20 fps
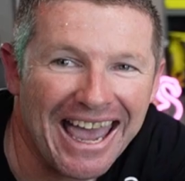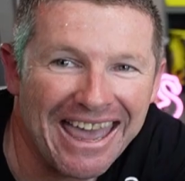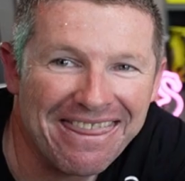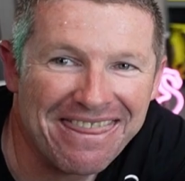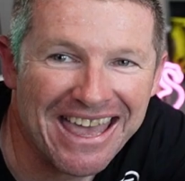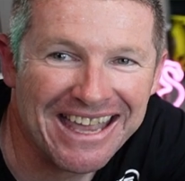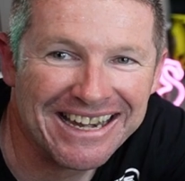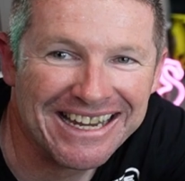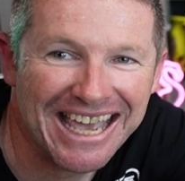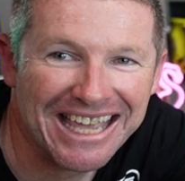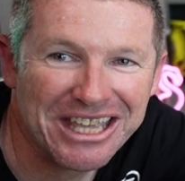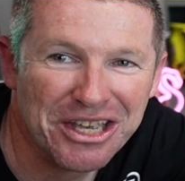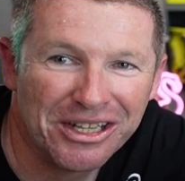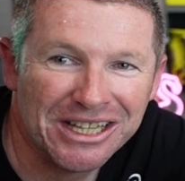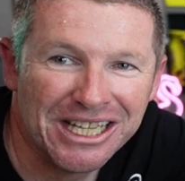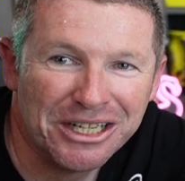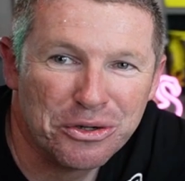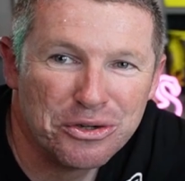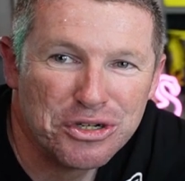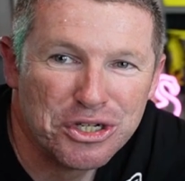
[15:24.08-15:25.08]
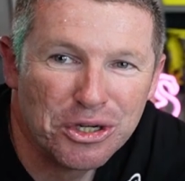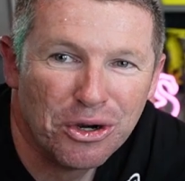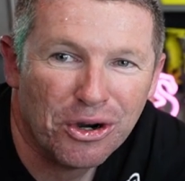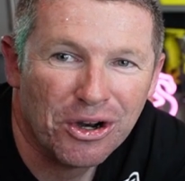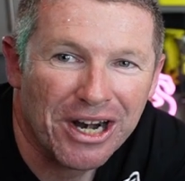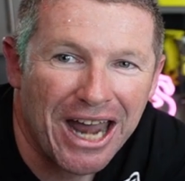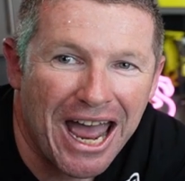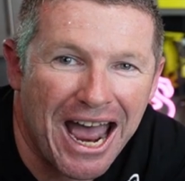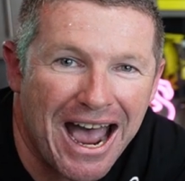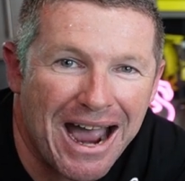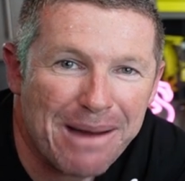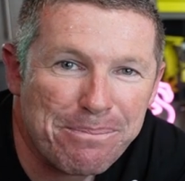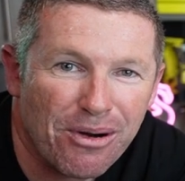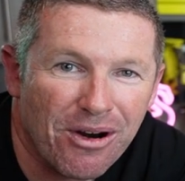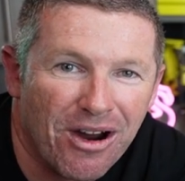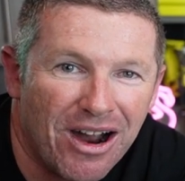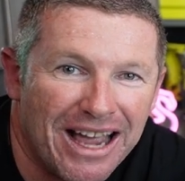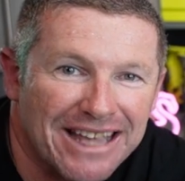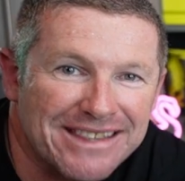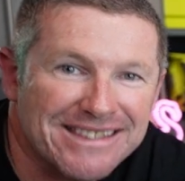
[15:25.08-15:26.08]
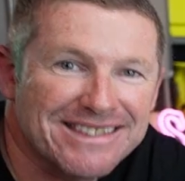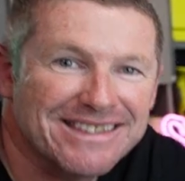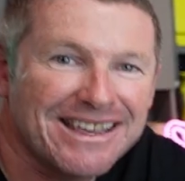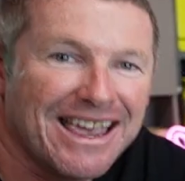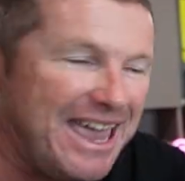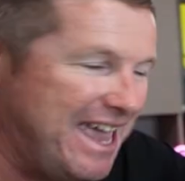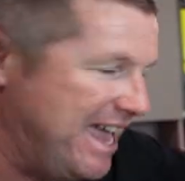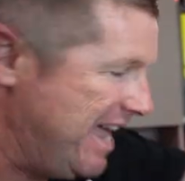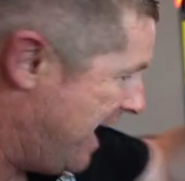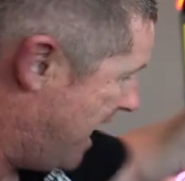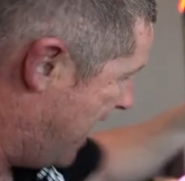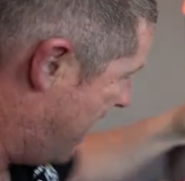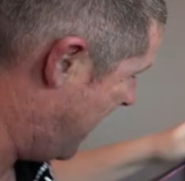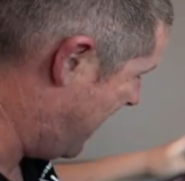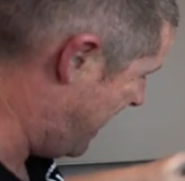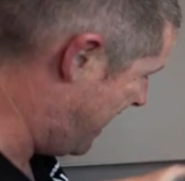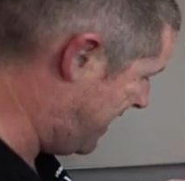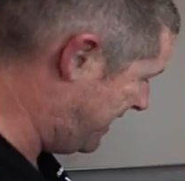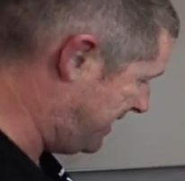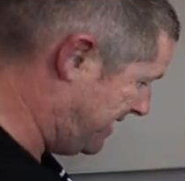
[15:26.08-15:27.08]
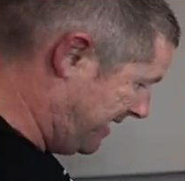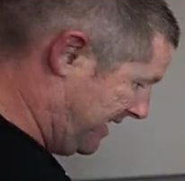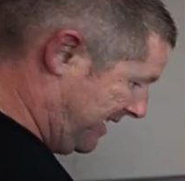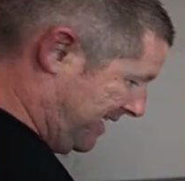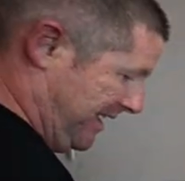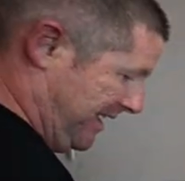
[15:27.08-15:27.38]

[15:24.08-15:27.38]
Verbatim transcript: and then get your little short uprights and